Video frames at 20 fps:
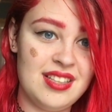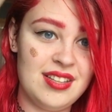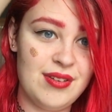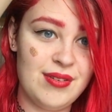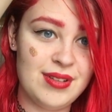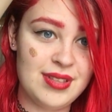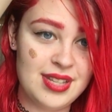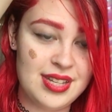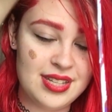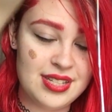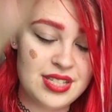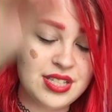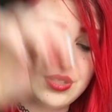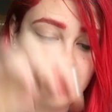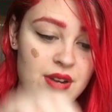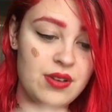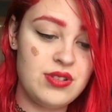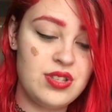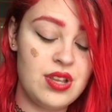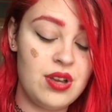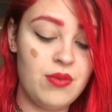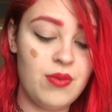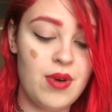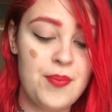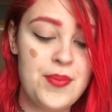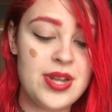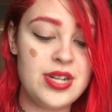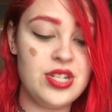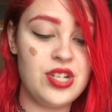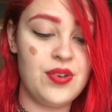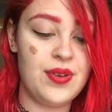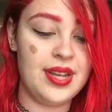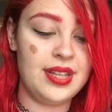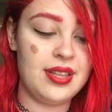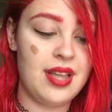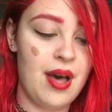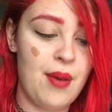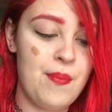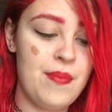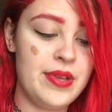there were these. There was a woman doing
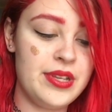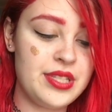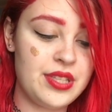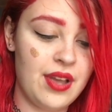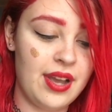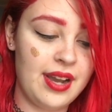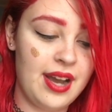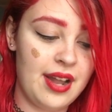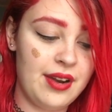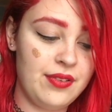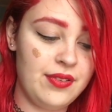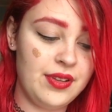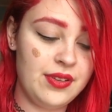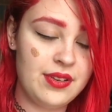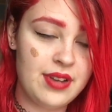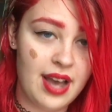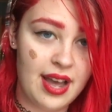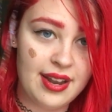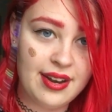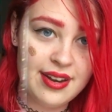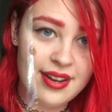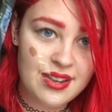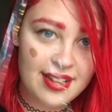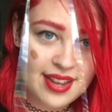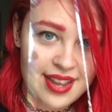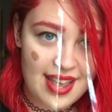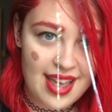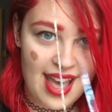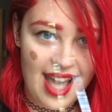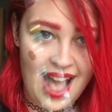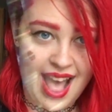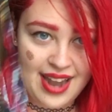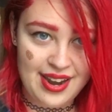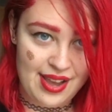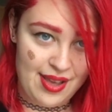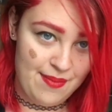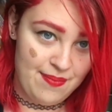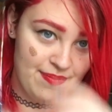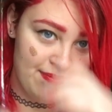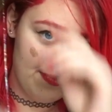them so I got a few done at
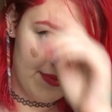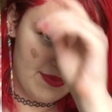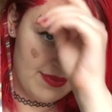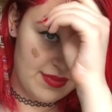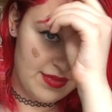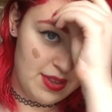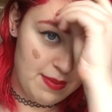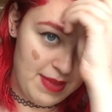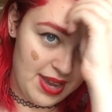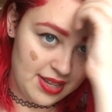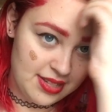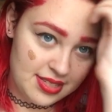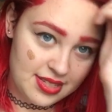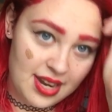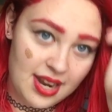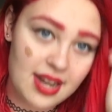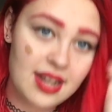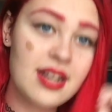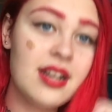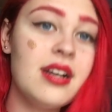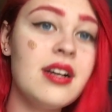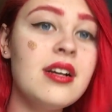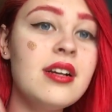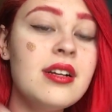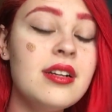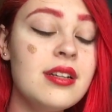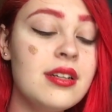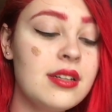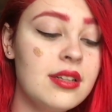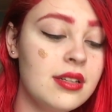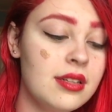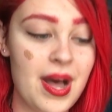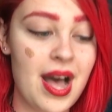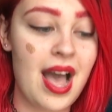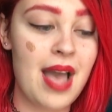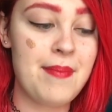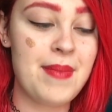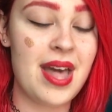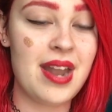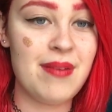um, the mixer.
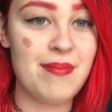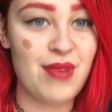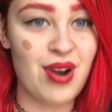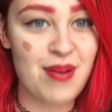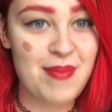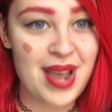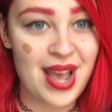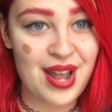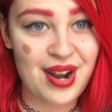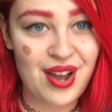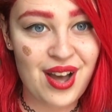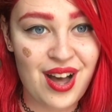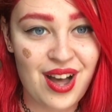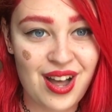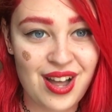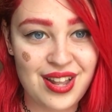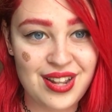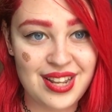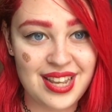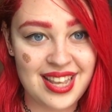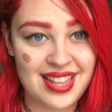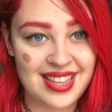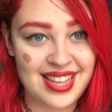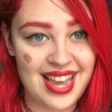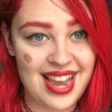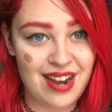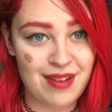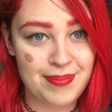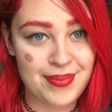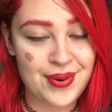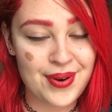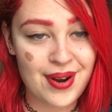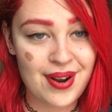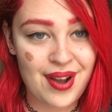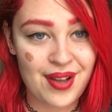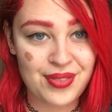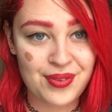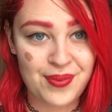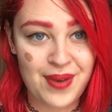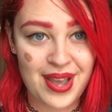But I met a merman on in the
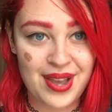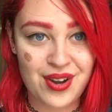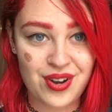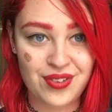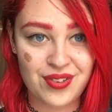airport on the way